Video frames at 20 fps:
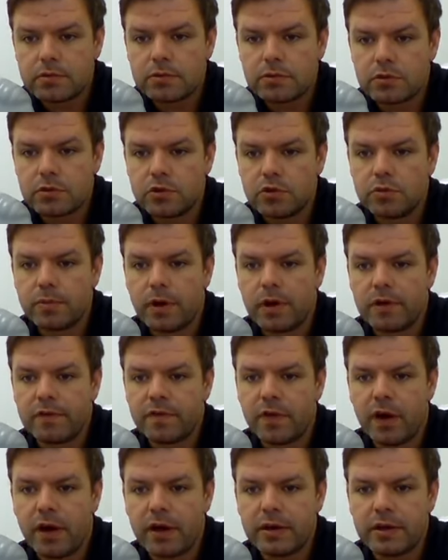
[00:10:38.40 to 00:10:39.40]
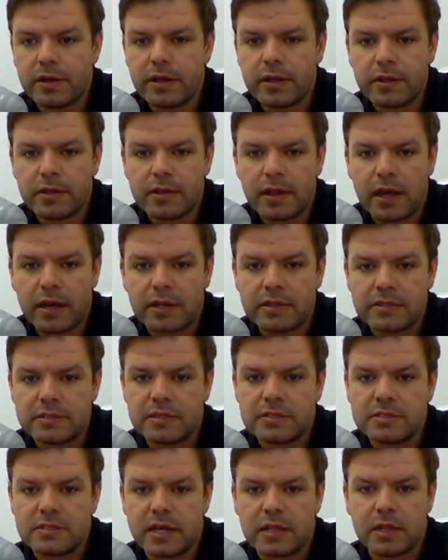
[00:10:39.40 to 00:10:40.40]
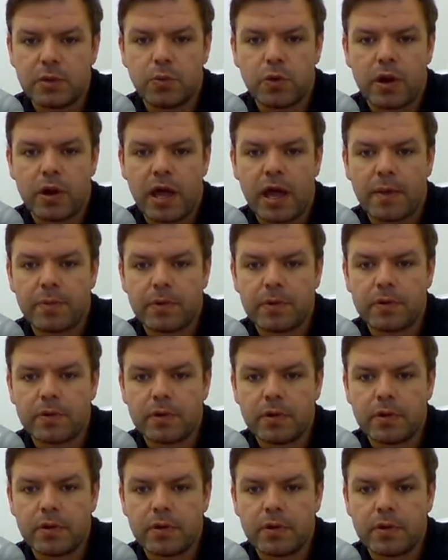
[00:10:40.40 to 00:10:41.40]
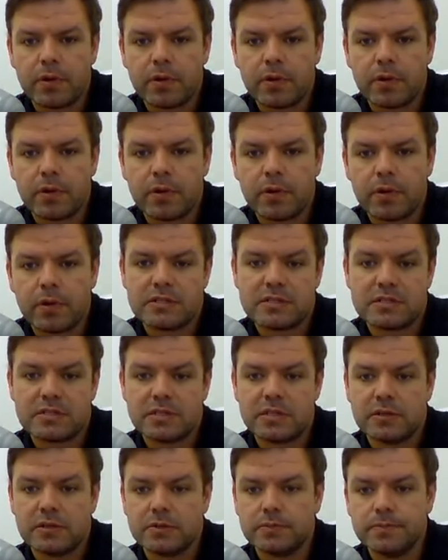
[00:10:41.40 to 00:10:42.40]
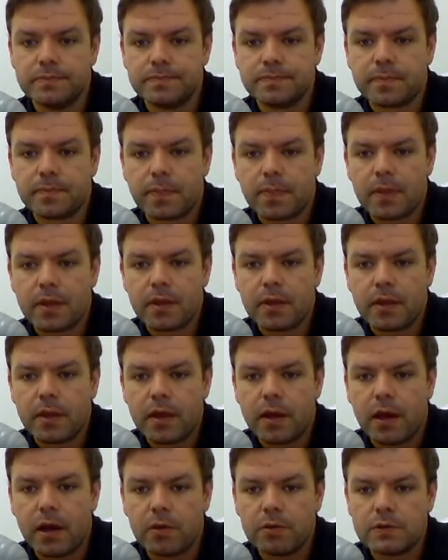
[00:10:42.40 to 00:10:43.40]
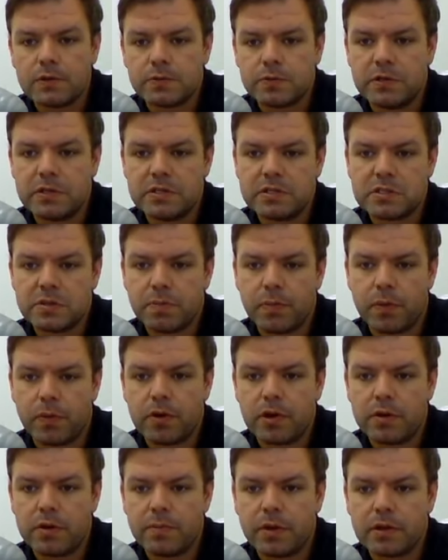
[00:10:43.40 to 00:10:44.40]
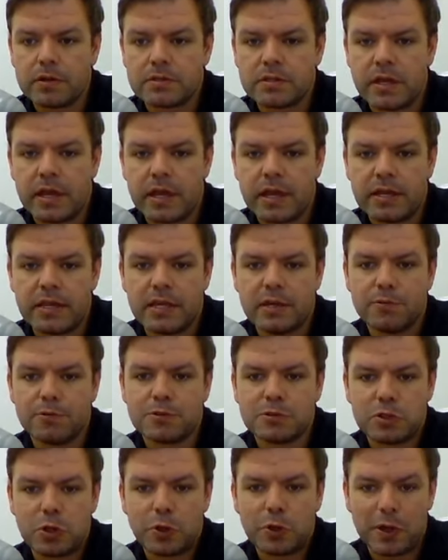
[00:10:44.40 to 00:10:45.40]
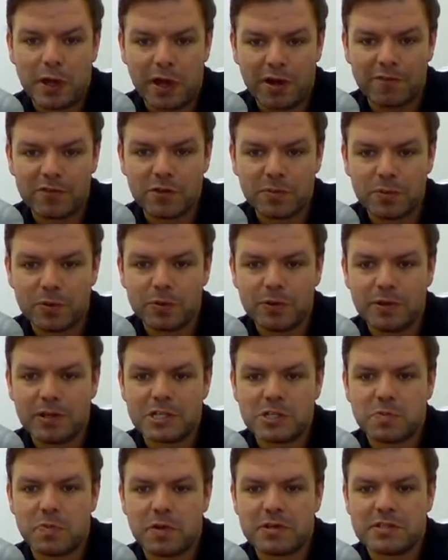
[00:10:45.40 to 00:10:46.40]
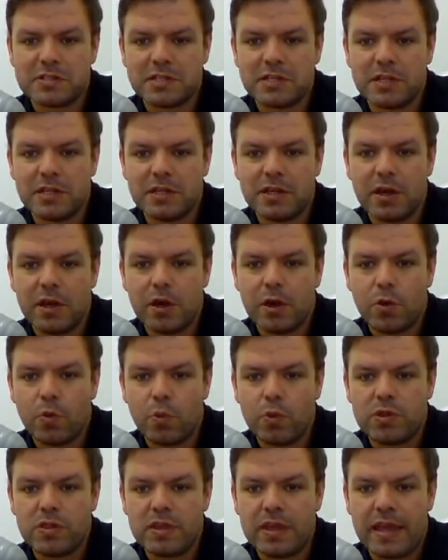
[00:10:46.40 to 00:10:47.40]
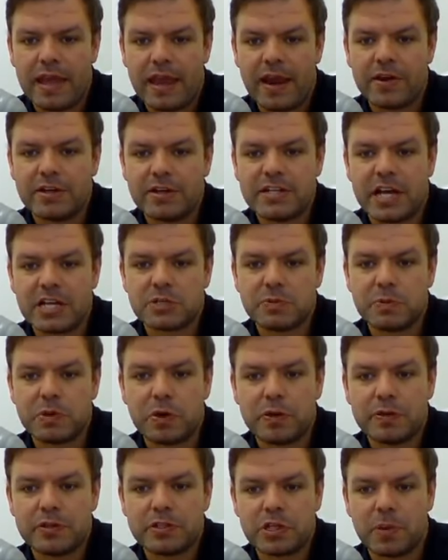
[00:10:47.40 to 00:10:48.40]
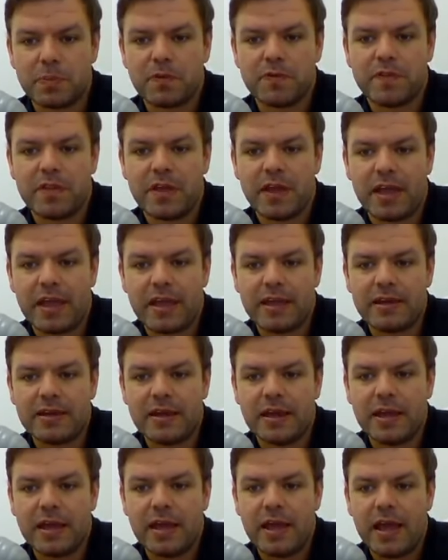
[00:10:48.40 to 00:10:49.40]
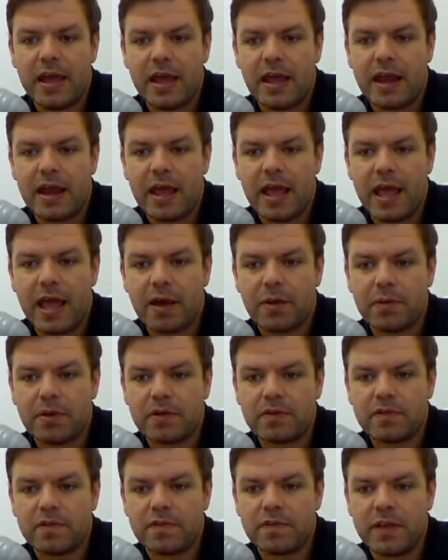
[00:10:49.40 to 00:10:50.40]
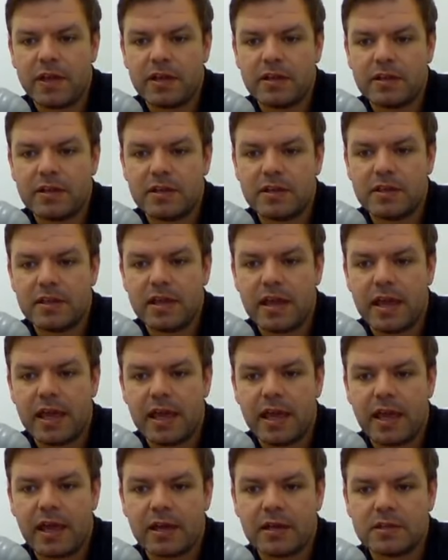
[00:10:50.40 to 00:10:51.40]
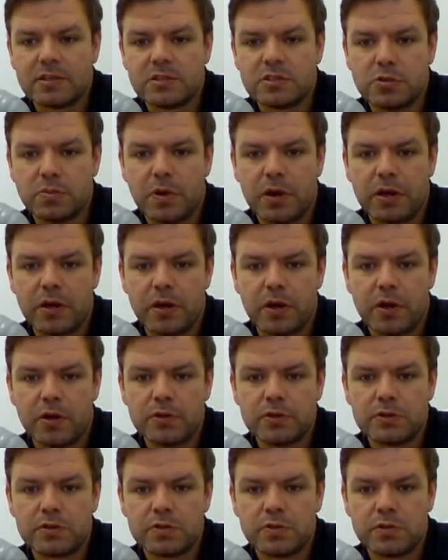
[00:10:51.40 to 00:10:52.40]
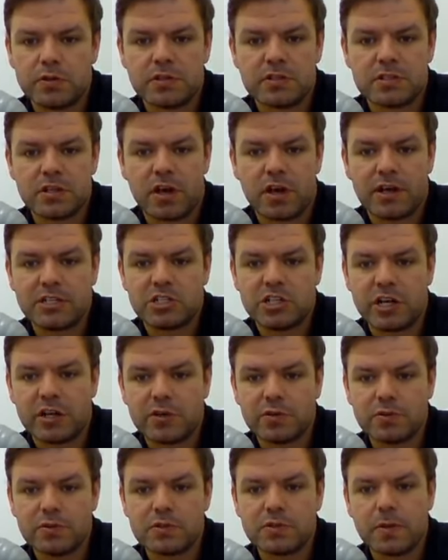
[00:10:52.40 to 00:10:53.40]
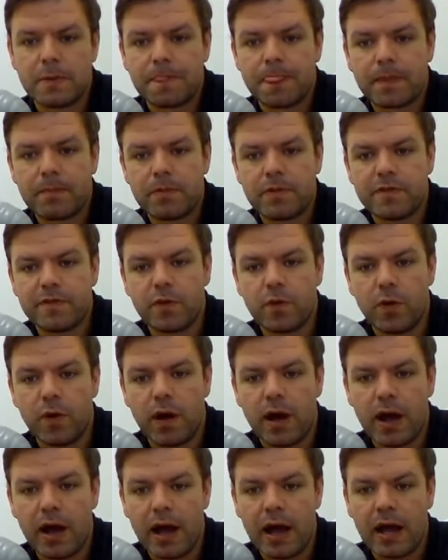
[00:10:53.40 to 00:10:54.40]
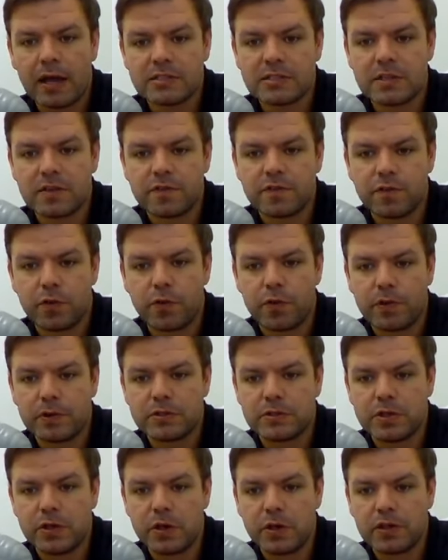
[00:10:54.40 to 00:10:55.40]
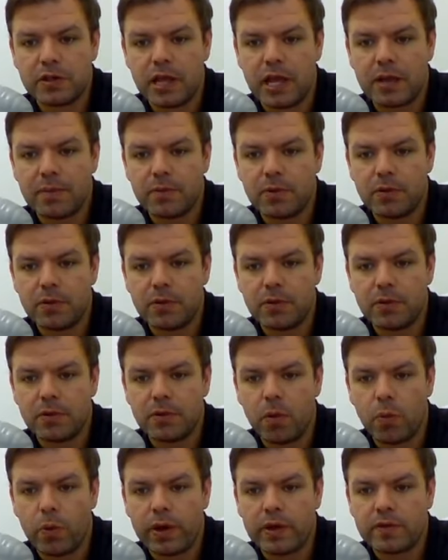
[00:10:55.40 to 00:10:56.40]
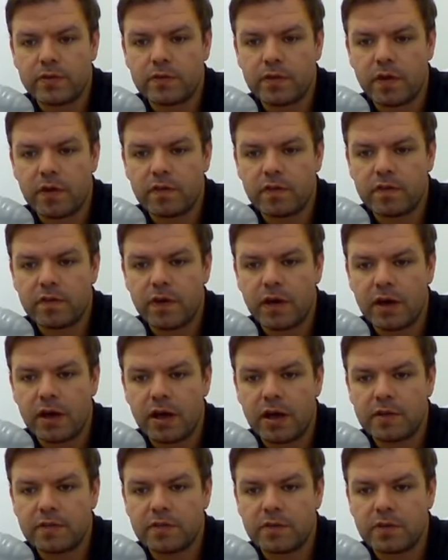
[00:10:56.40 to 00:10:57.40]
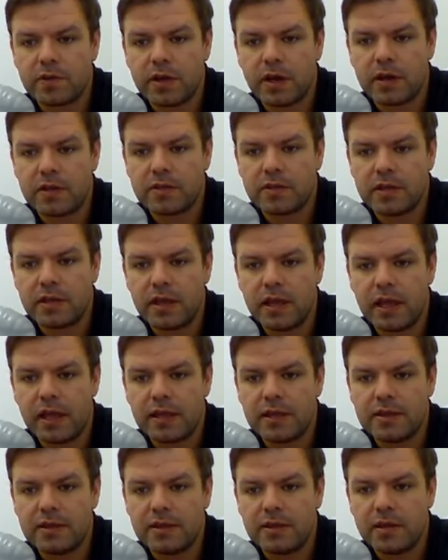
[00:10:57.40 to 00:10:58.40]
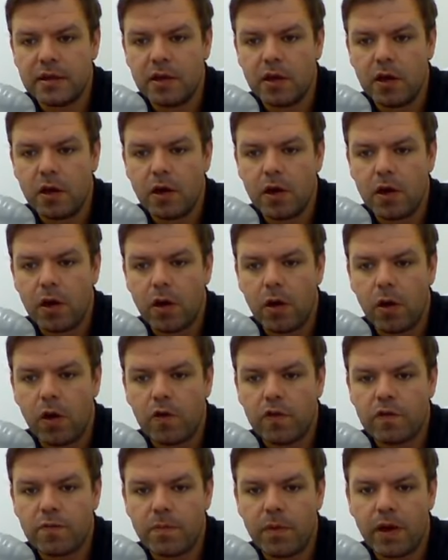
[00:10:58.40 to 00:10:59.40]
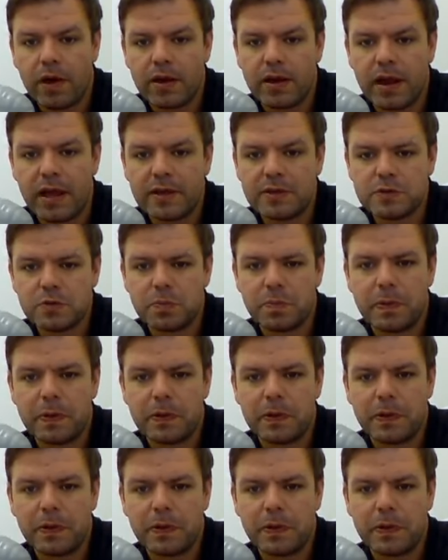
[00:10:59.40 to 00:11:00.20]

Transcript: to my finding, that is exactly what happened. Couldn't get it to seal. I was really disappointed because the headgear was so comfortable, especially with the air attachment on the top of the head and how it fed the air to my nose through the side channels. Before asking for a return label, I went so far as to cut the end off my nasal